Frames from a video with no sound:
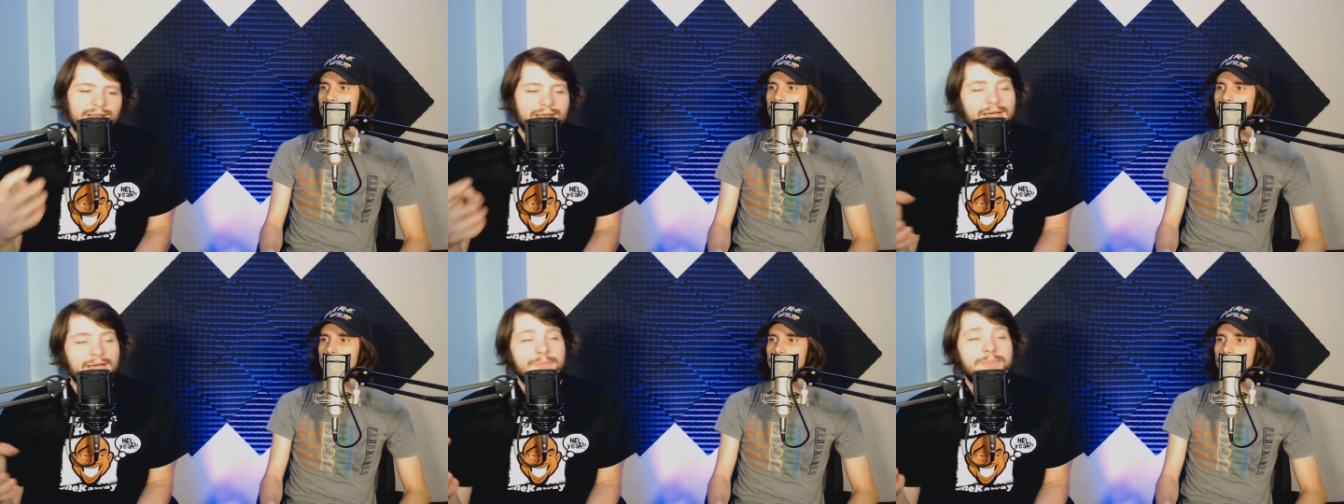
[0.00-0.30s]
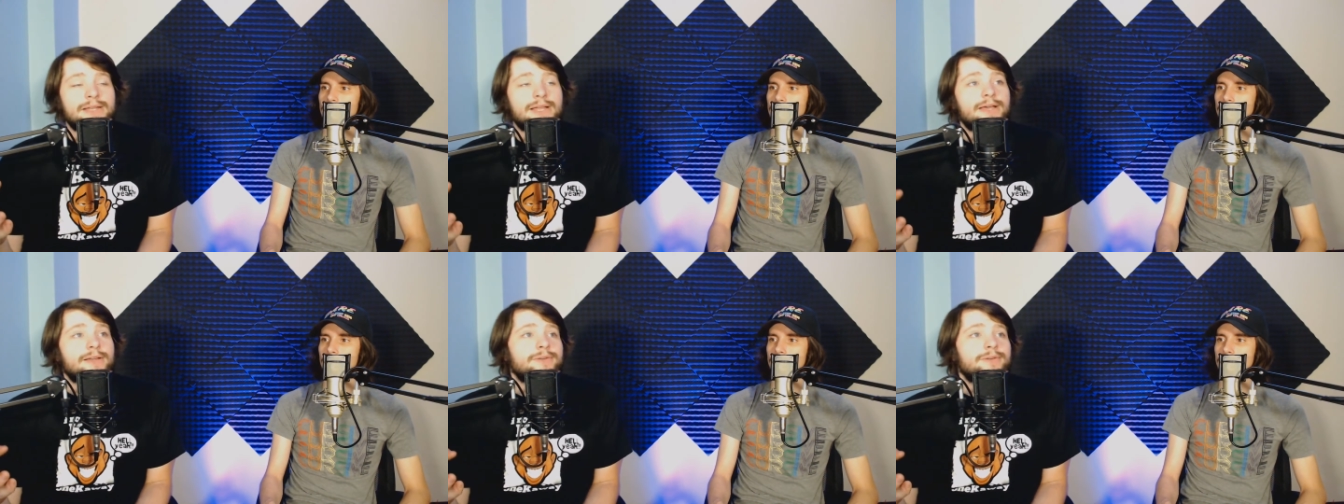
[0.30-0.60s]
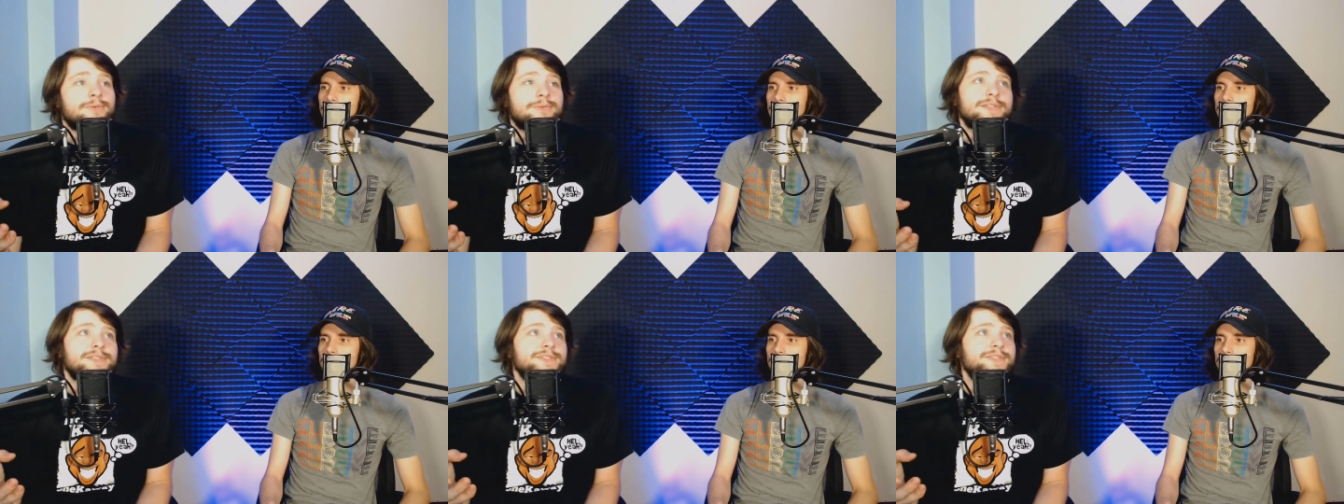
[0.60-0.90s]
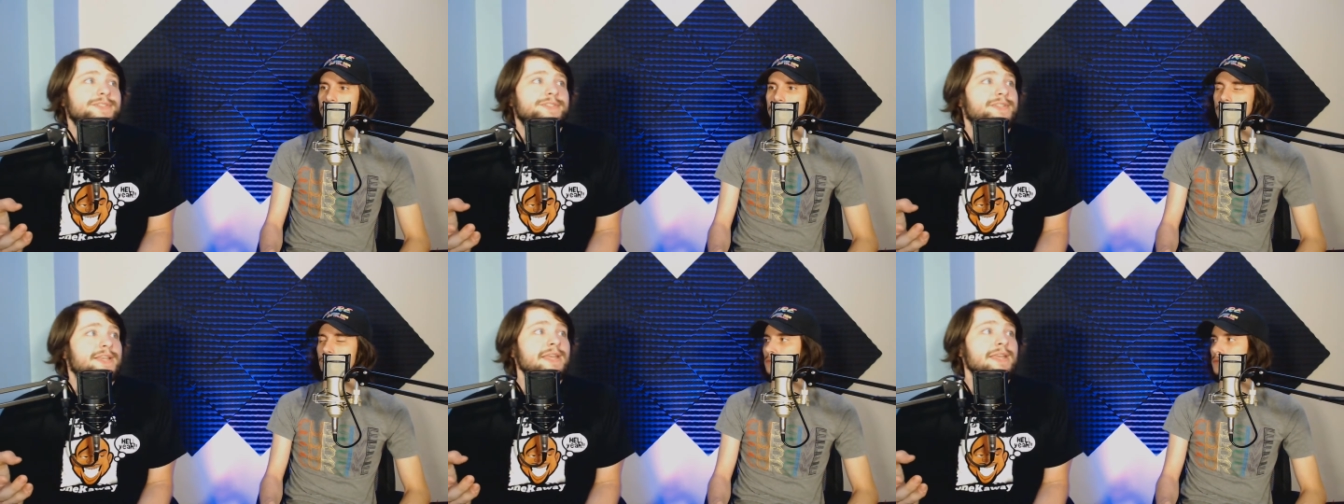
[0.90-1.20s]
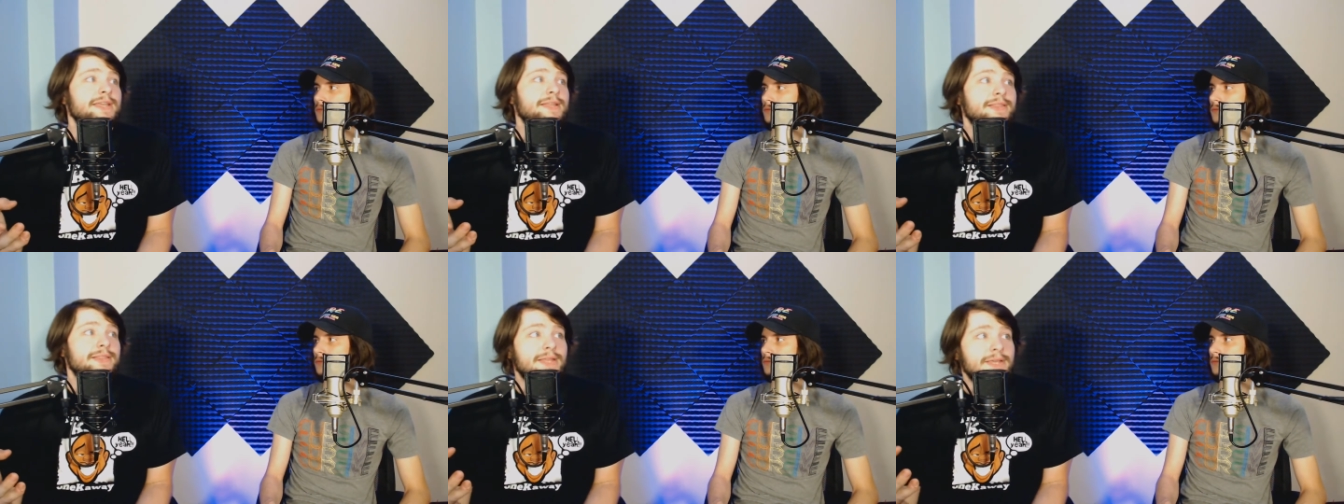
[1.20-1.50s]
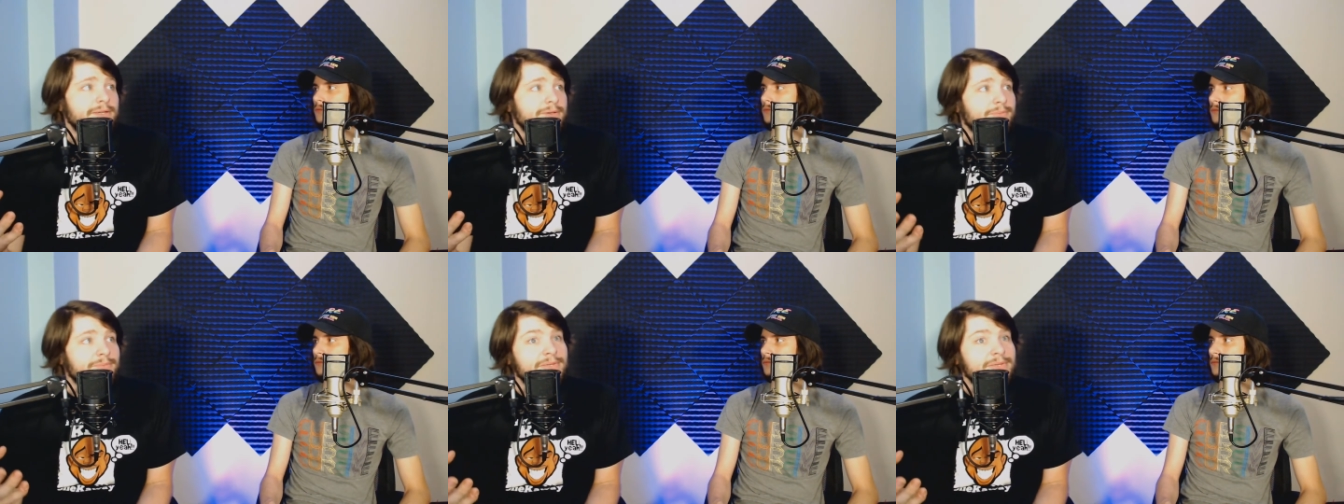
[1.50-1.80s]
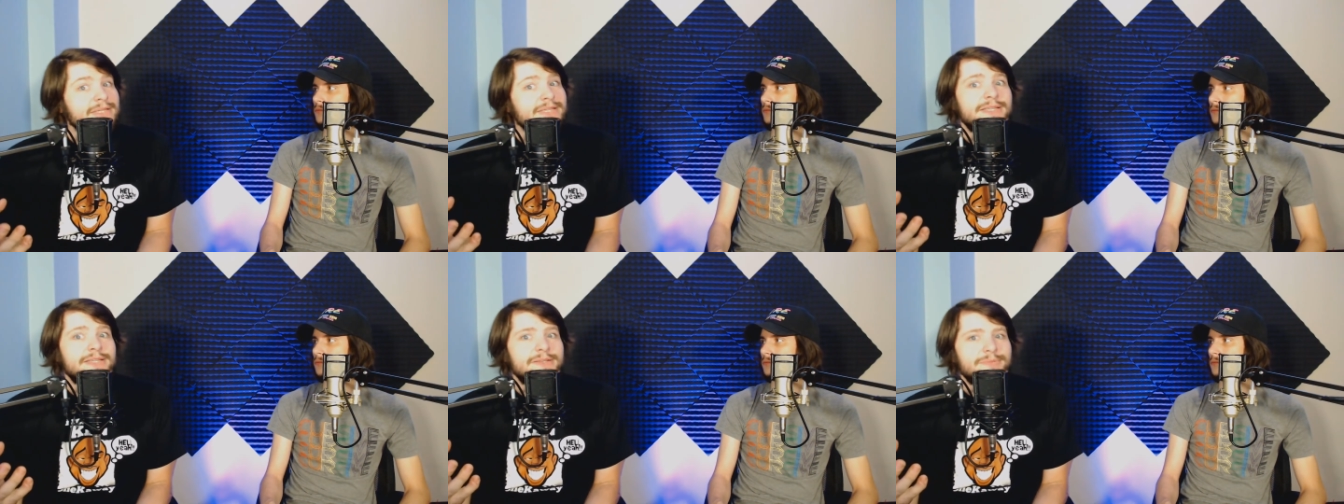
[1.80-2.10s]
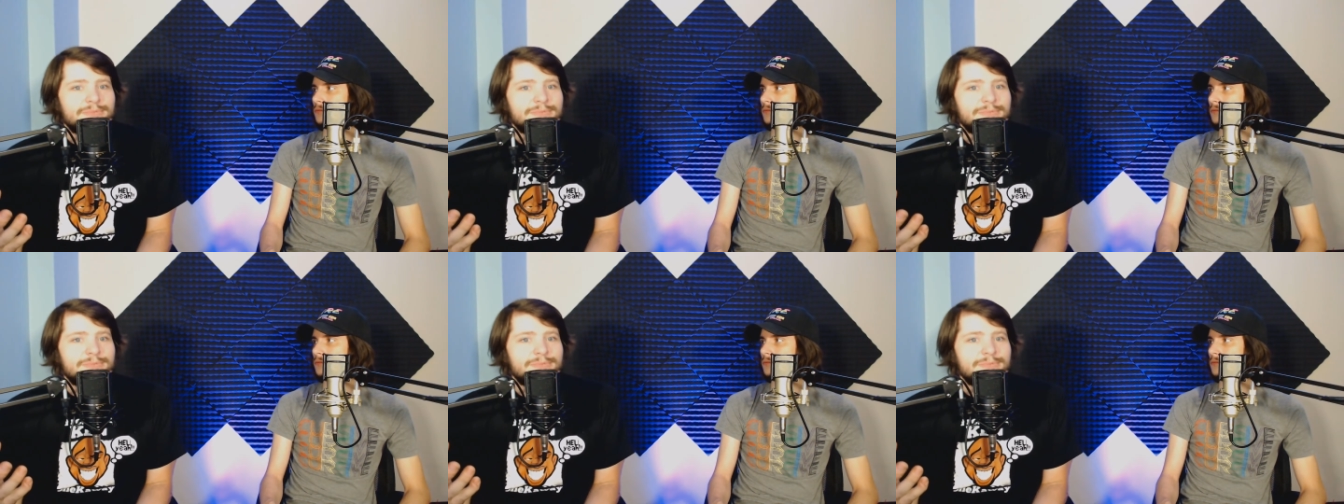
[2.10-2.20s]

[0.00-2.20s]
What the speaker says: I don't want to say like me,